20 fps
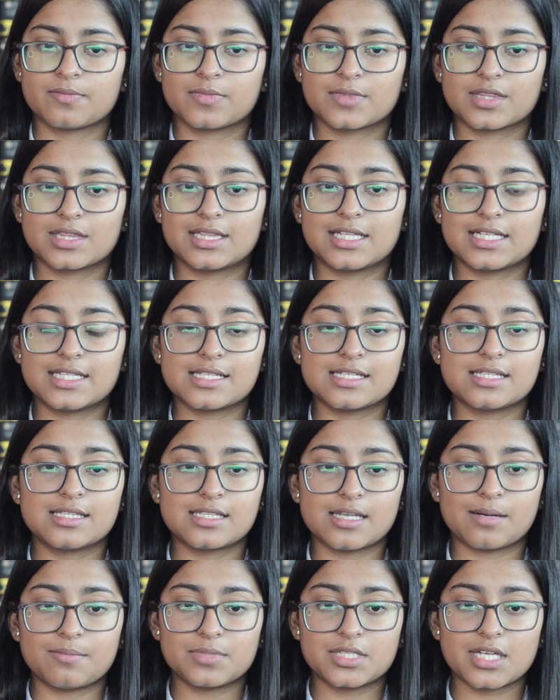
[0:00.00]
This is
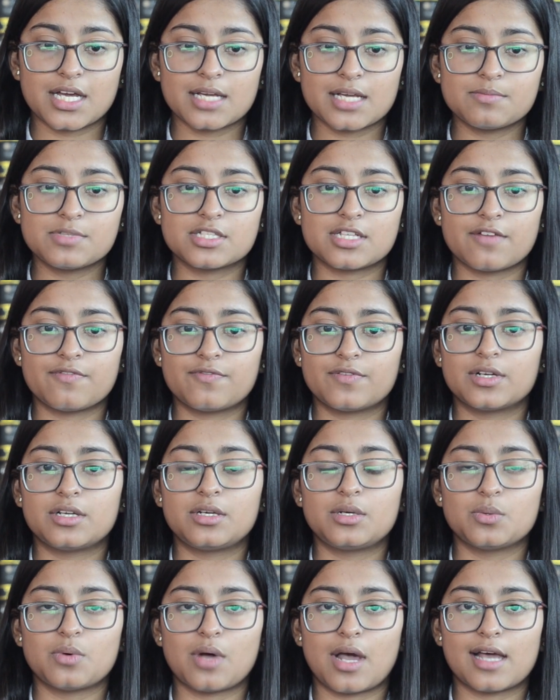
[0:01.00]
sometimes
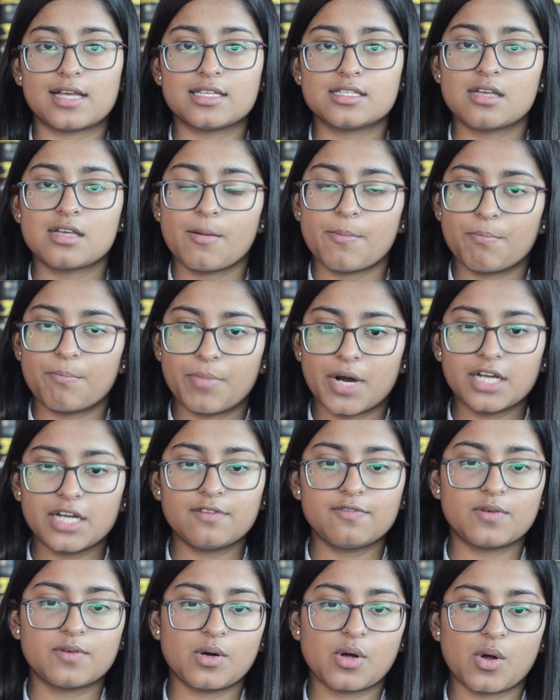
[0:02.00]
referred to as
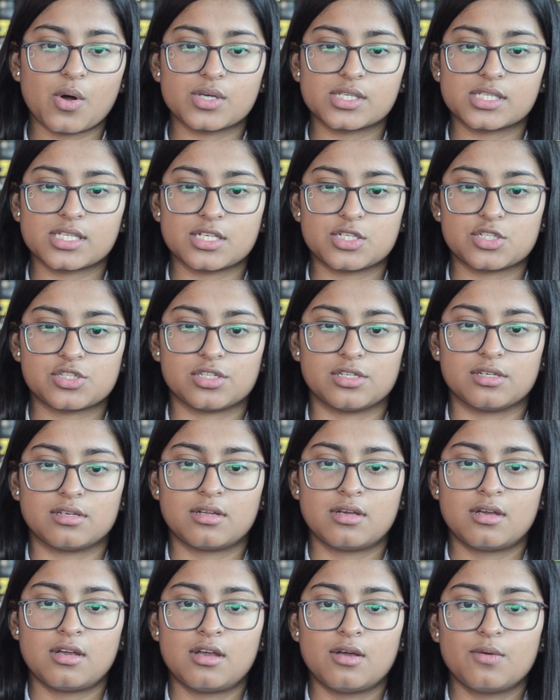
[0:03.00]
but-for causation,
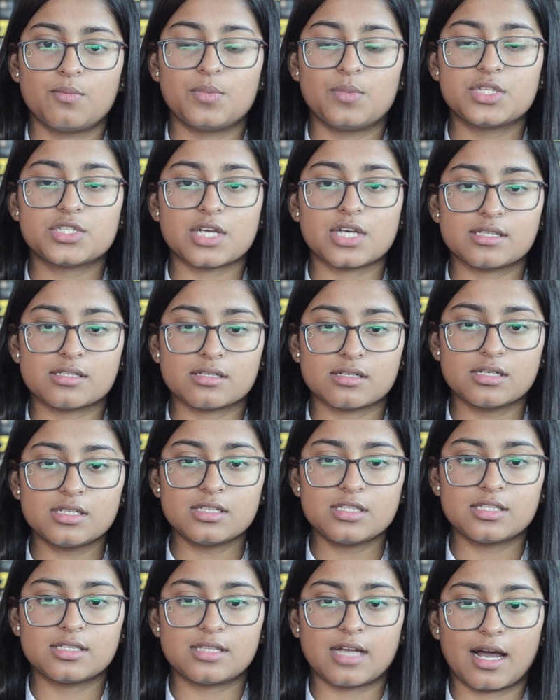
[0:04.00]
which
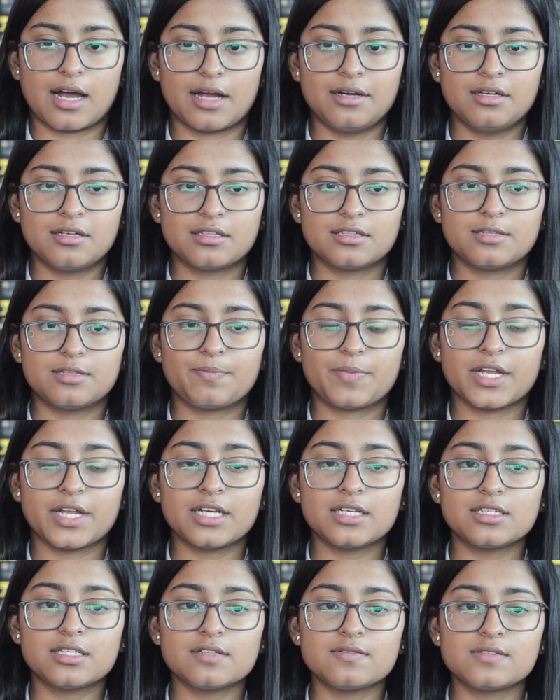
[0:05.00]
asserts that the
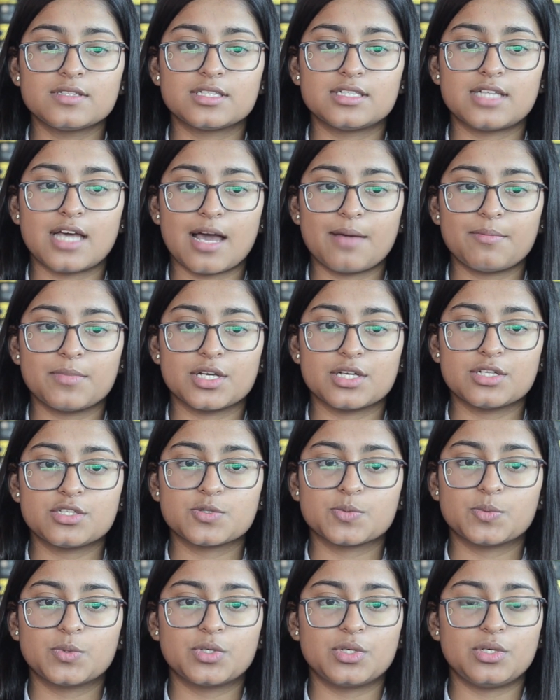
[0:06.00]
plaintiff's
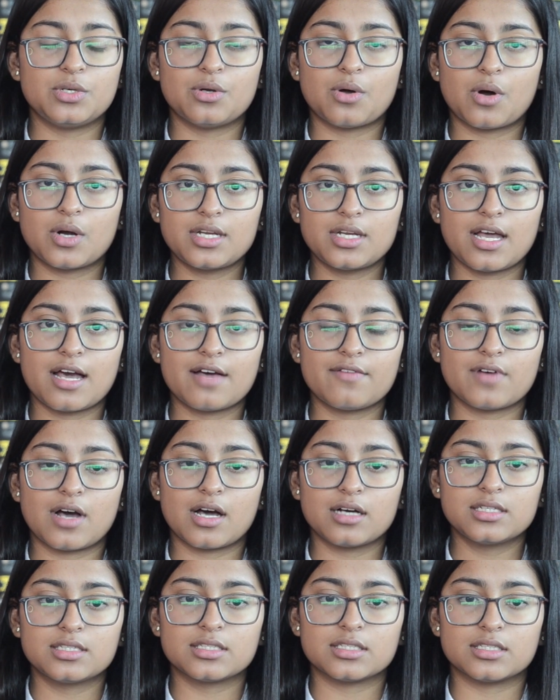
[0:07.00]
damage would not have
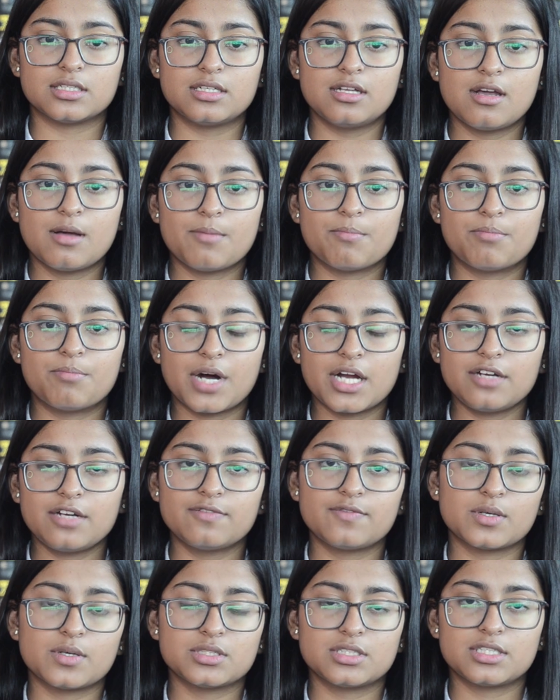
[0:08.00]
occurred but
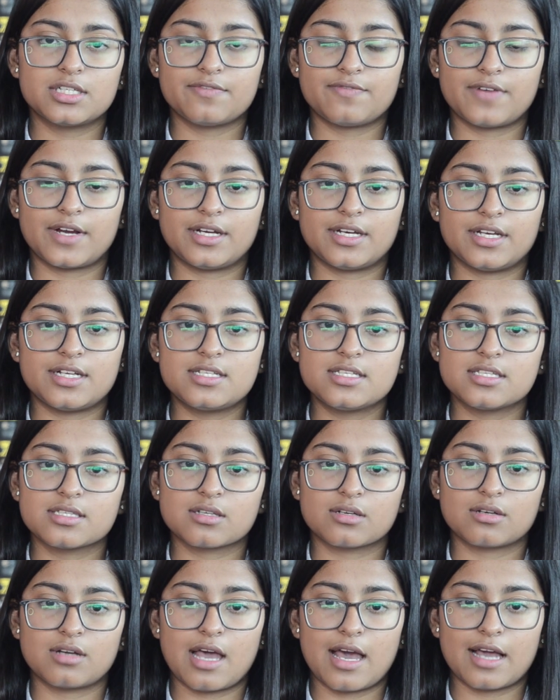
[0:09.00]
for the
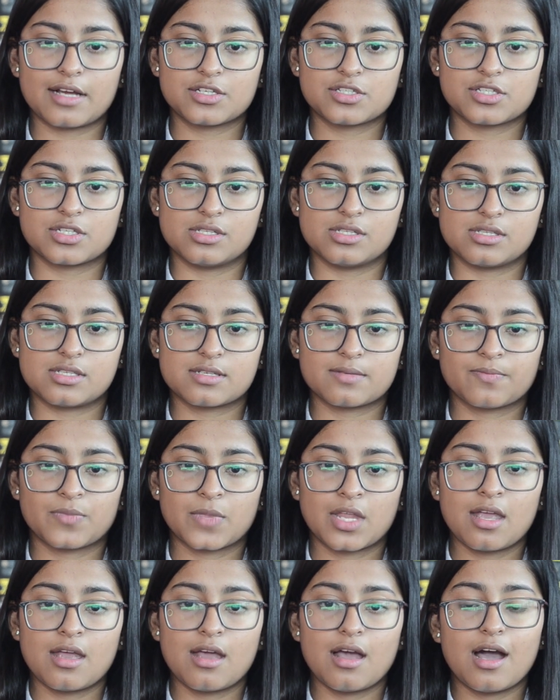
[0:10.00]
defendant's actions.
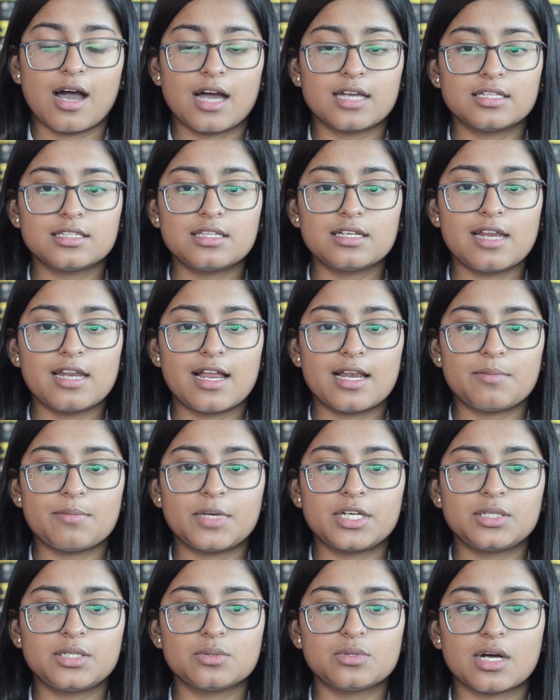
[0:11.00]
Another
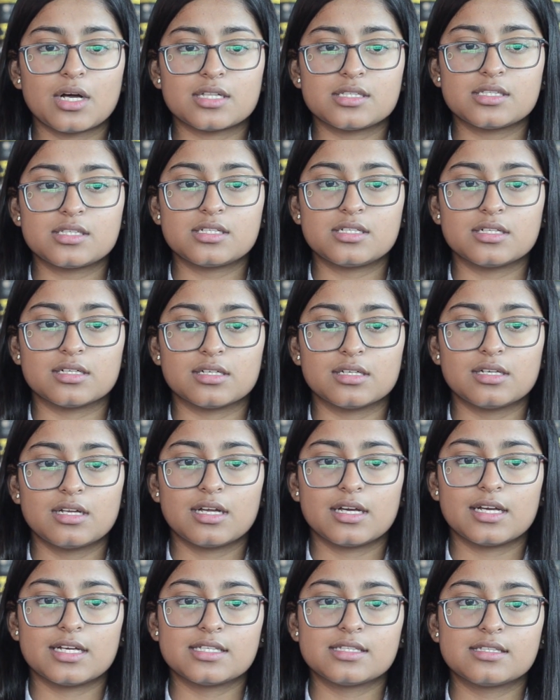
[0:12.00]
element to consider
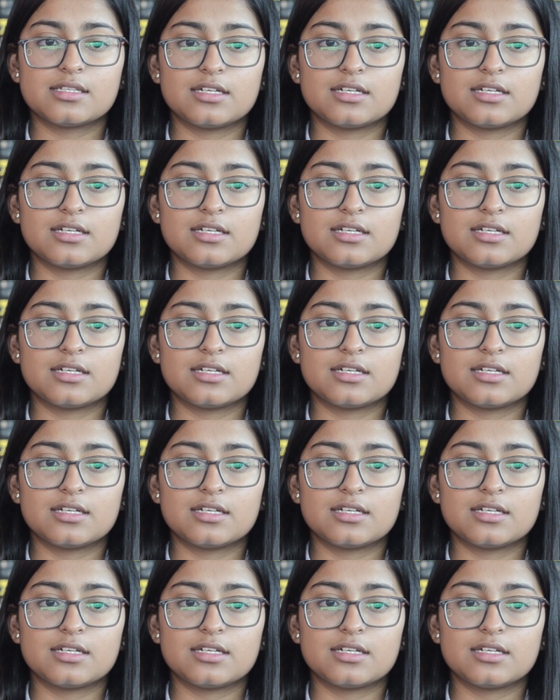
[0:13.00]
is the